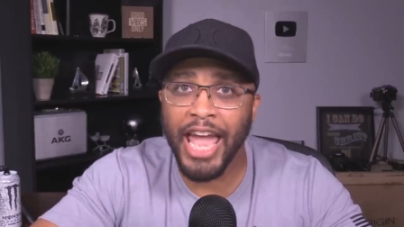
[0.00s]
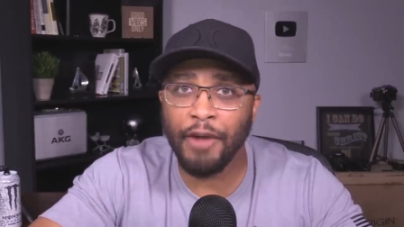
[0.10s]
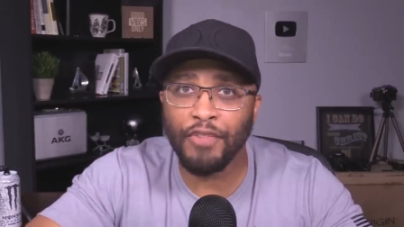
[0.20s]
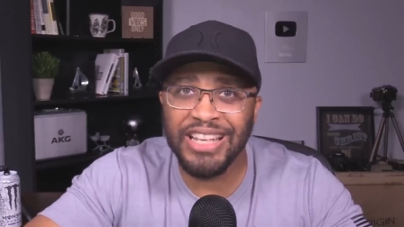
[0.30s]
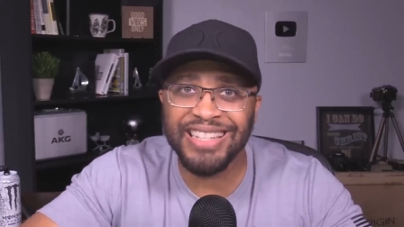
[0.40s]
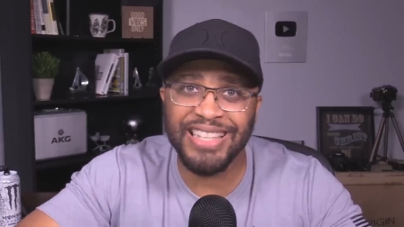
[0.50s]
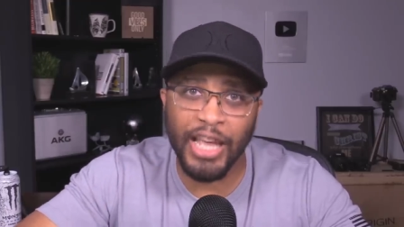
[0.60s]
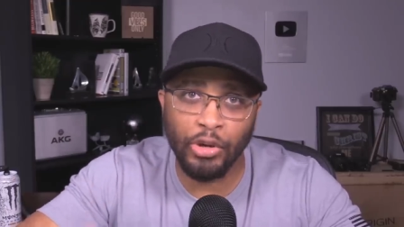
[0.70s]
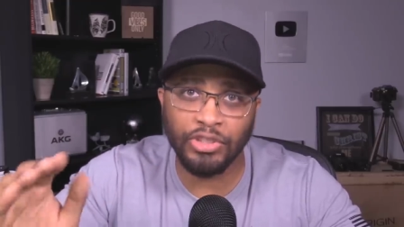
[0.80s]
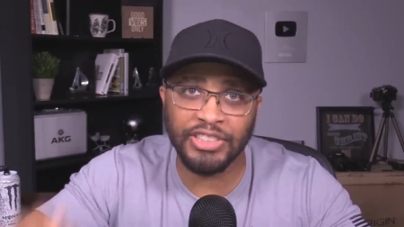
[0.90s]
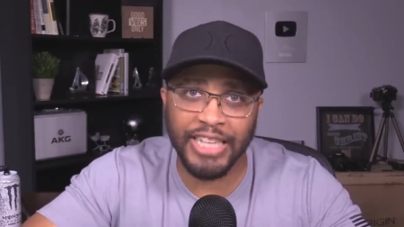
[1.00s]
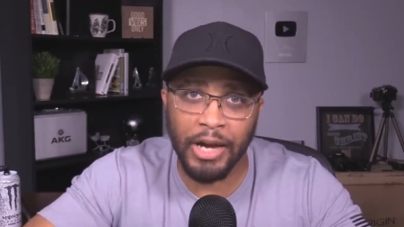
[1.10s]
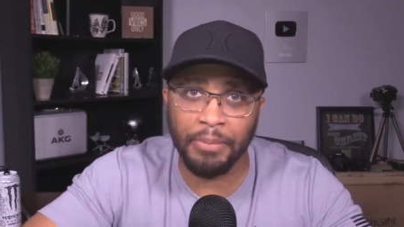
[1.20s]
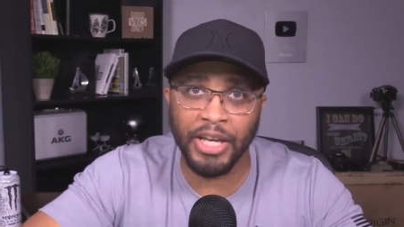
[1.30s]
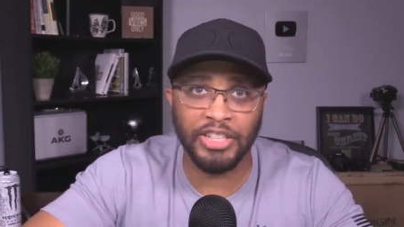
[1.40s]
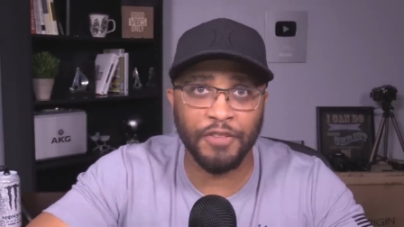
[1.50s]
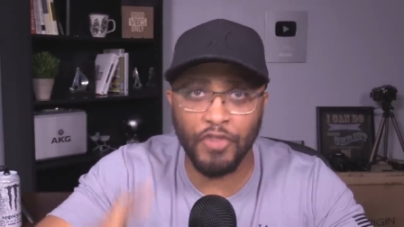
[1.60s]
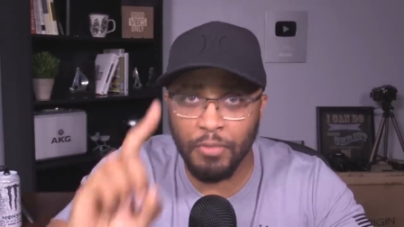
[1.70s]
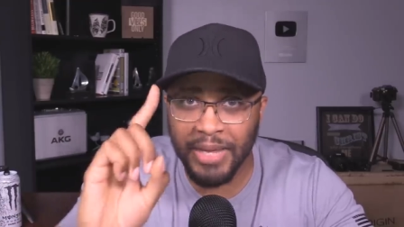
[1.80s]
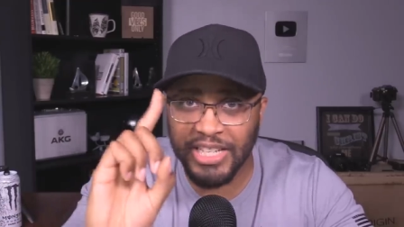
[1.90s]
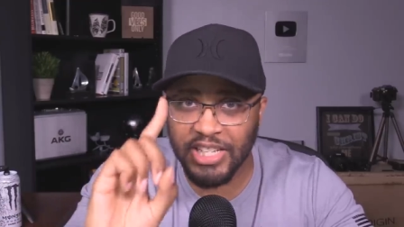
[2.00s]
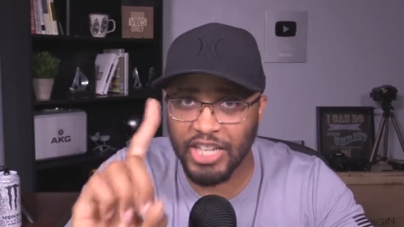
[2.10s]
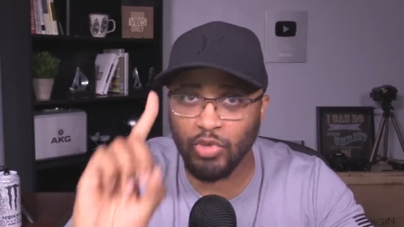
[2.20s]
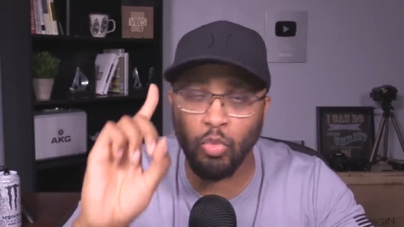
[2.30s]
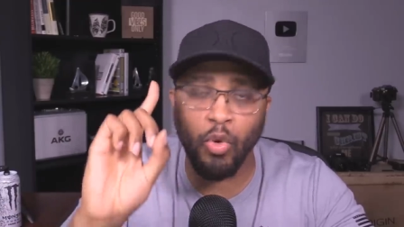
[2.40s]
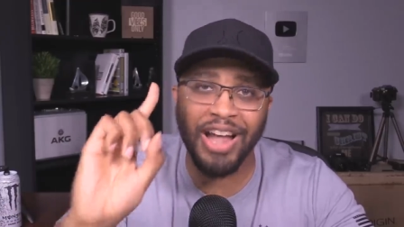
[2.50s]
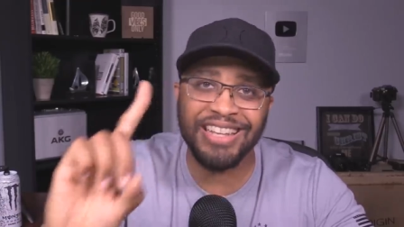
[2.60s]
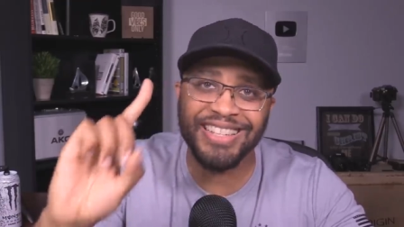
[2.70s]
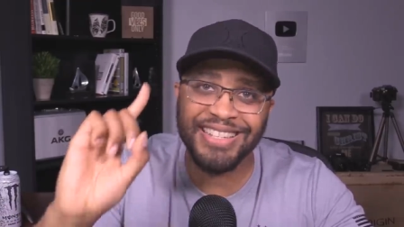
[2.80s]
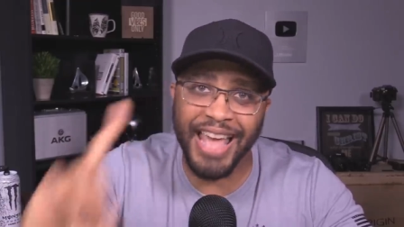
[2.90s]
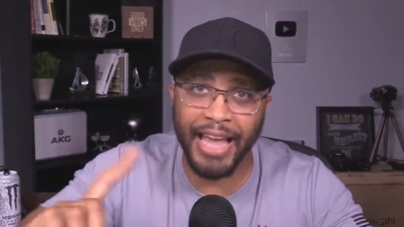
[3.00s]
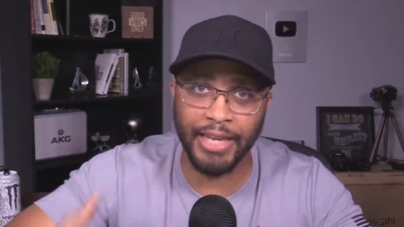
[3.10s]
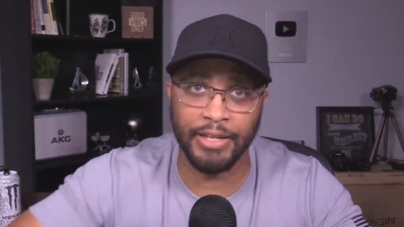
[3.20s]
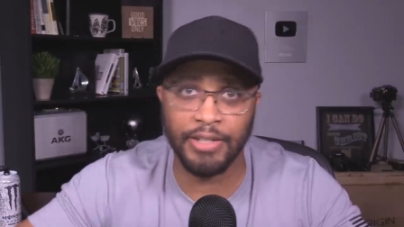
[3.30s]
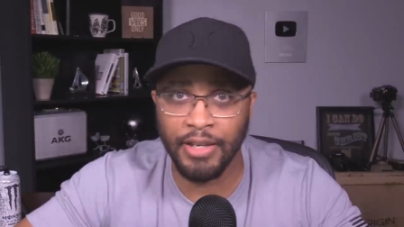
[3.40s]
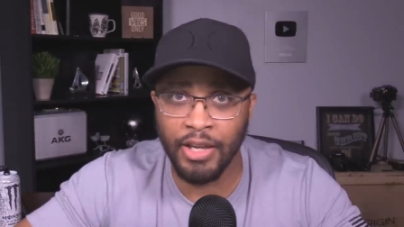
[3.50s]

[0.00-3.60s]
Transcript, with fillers: every single step because if you miss just one second,